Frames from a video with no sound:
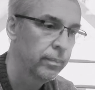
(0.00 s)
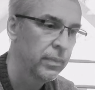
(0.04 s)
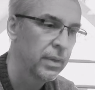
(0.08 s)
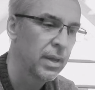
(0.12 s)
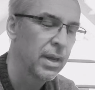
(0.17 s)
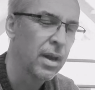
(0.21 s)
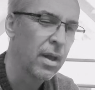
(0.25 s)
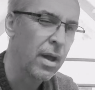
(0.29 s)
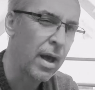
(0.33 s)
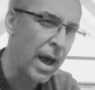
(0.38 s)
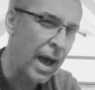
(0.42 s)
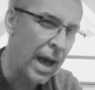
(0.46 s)

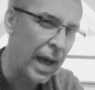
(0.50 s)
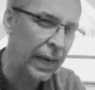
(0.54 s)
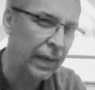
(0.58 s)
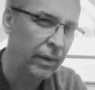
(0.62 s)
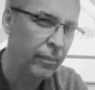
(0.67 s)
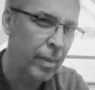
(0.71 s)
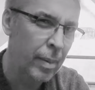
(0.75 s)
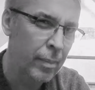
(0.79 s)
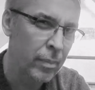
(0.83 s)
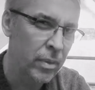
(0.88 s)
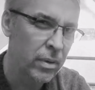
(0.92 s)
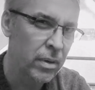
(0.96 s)
And I
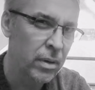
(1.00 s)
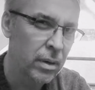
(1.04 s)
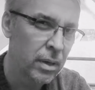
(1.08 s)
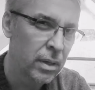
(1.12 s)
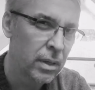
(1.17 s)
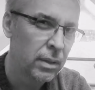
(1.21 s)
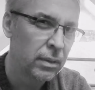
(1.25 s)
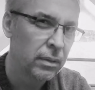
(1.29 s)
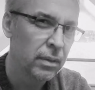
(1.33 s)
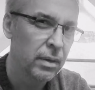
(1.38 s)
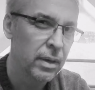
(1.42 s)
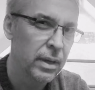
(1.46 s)
remember
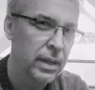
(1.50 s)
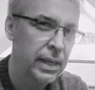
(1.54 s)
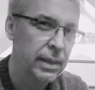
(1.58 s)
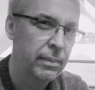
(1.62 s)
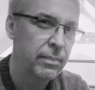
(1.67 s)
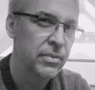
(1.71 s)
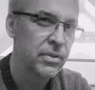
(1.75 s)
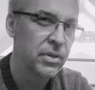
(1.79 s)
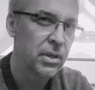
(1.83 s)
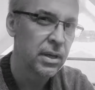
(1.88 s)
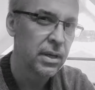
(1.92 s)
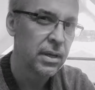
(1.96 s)
the
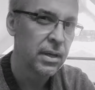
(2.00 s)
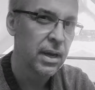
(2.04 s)
names